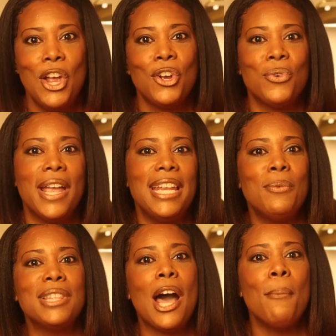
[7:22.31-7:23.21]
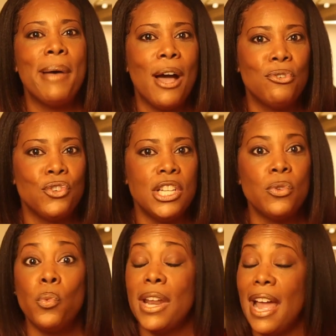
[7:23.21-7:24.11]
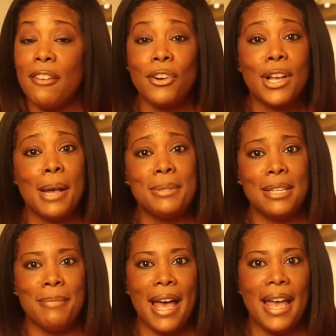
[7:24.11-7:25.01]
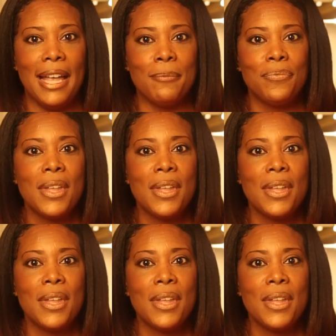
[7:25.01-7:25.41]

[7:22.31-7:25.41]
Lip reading: creating without boundaries whatever comes to mind.